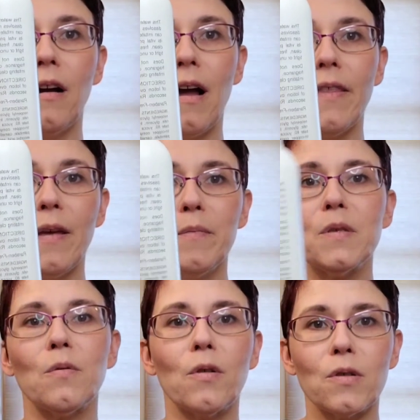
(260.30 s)
on them.
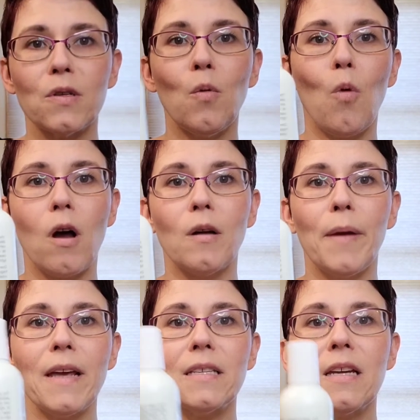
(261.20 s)
So they're still
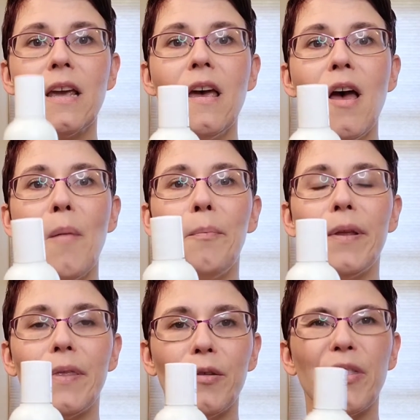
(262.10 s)
water-based,
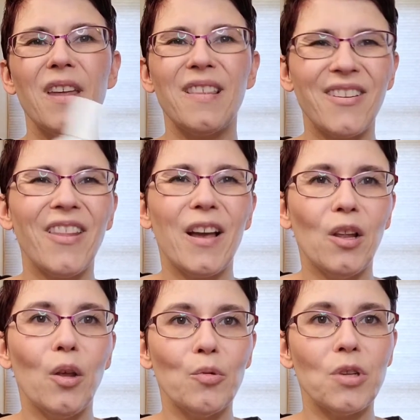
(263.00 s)
but they're thick. They're like a
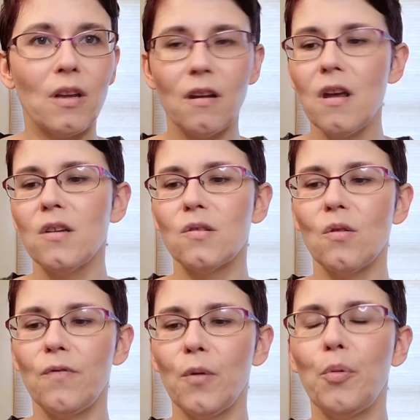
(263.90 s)
lotion. So
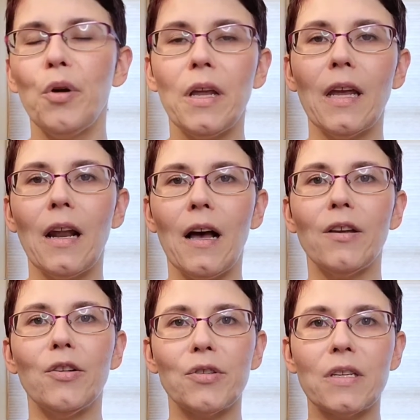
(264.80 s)
if you're putting it on
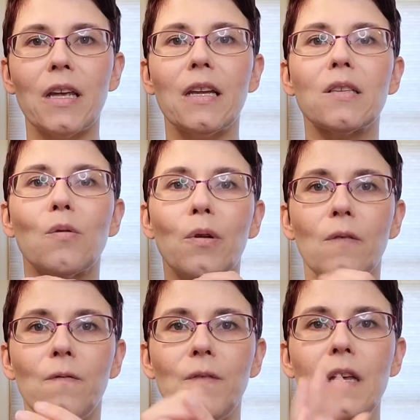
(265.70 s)
your skin, it's going to
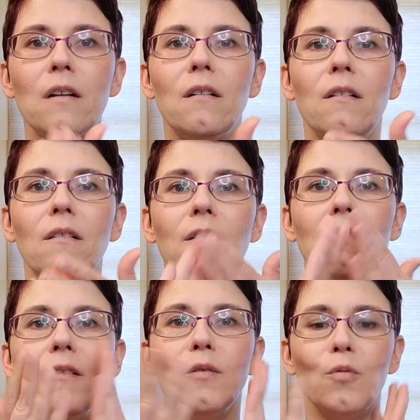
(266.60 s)
feel
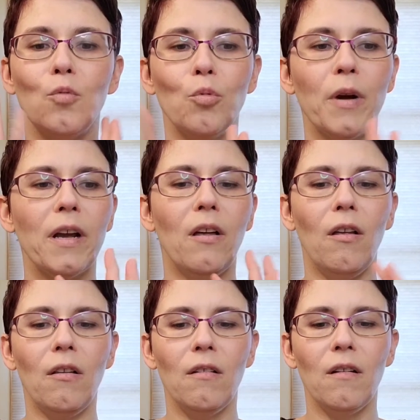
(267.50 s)

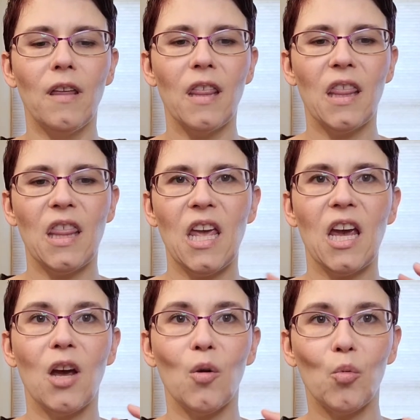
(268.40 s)
real
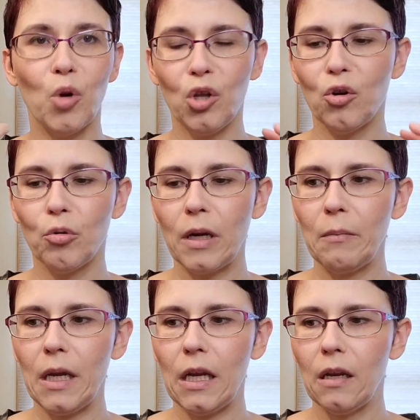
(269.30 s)
thick, real
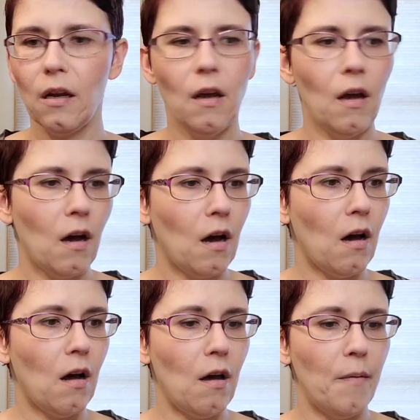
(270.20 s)
creamy,
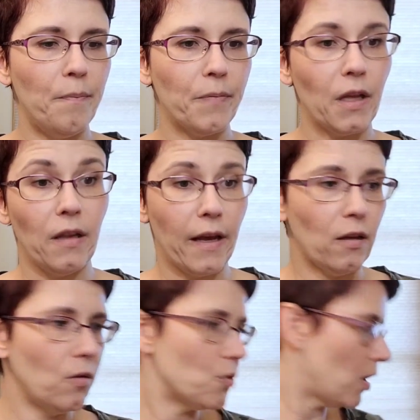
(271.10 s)
like a
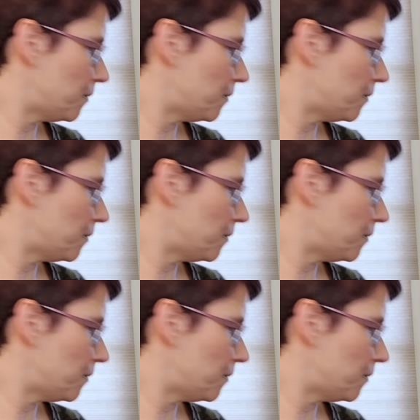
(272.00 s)
lotion.